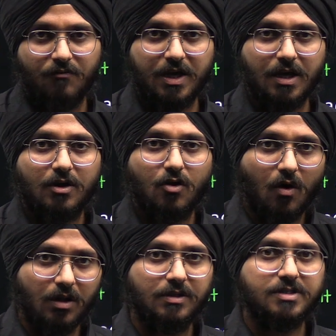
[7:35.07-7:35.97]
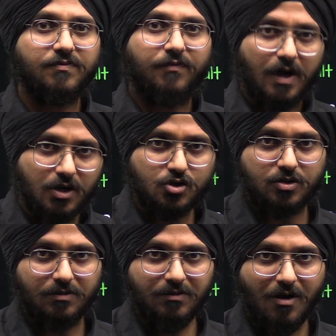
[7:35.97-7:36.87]
We can call this
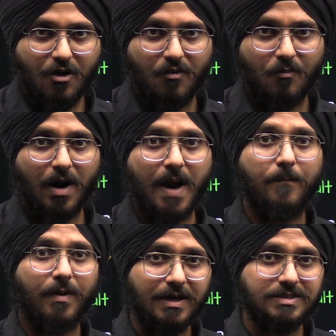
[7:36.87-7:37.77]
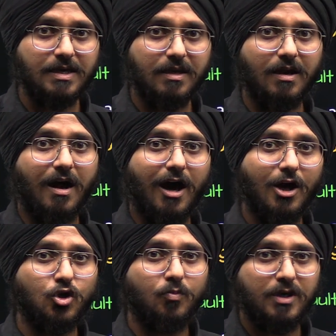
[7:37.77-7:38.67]
function by passing
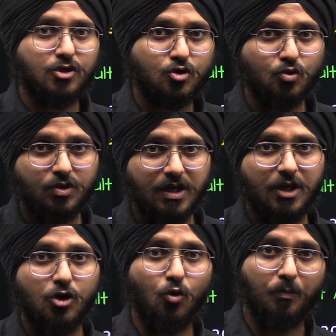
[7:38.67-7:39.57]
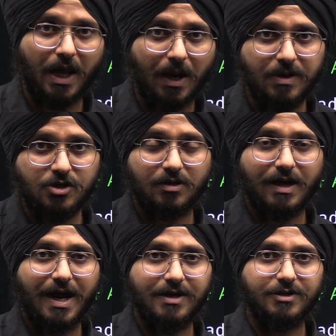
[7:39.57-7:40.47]
argument to the new parameter
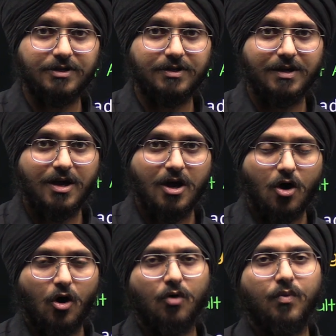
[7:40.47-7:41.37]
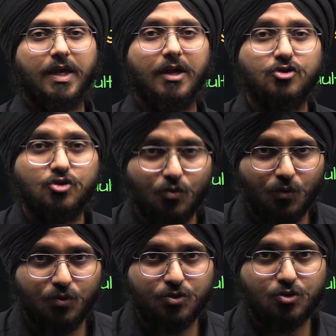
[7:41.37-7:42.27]
added or we can
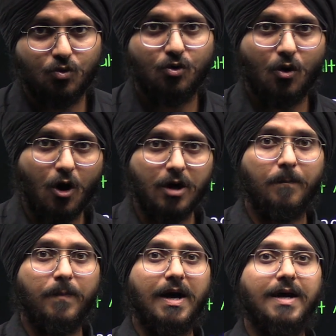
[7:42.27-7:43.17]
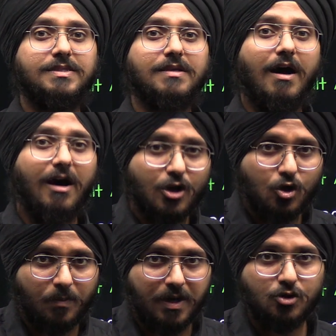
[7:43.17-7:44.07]
choose to not pass
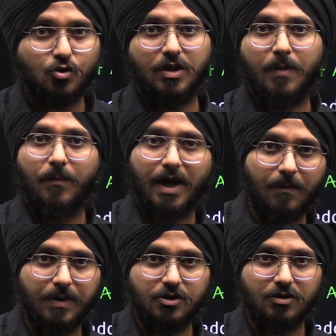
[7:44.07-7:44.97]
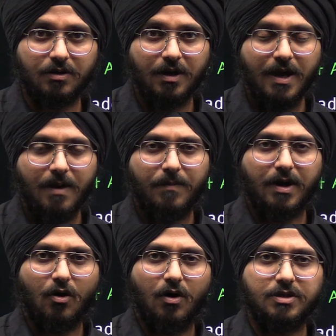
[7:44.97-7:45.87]
argument to the parameter
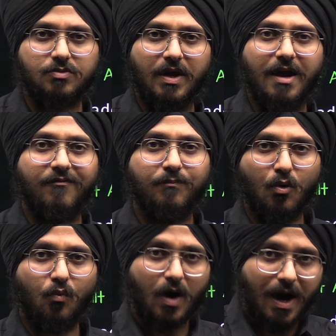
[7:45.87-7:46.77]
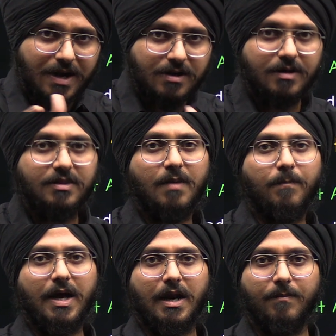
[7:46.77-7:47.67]
because we have provided the
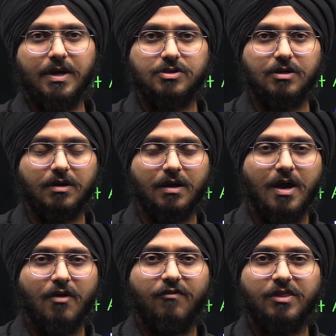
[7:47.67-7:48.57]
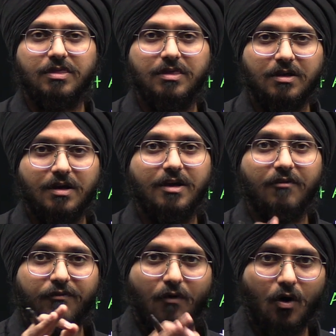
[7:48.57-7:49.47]
parameter with
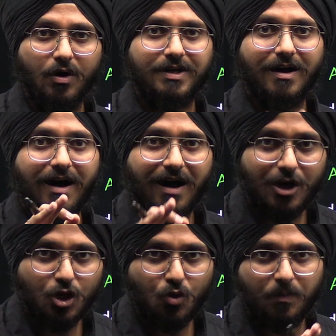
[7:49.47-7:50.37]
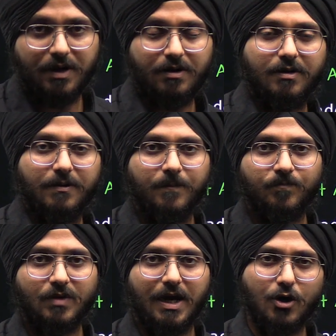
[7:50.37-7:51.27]
default argument.
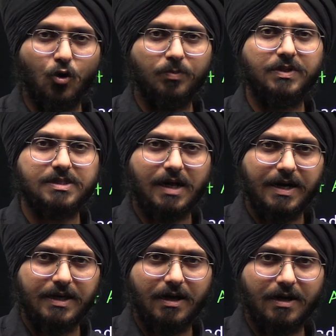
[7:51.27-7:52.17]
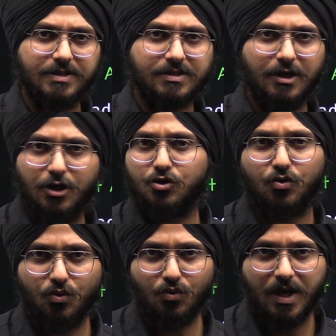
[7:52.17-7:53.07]
I hope this idea is clear to
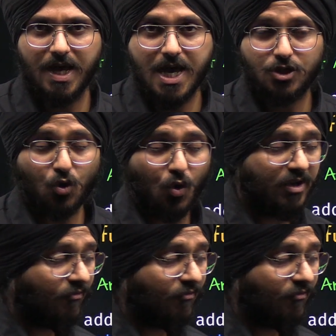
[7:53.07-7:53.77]
you. So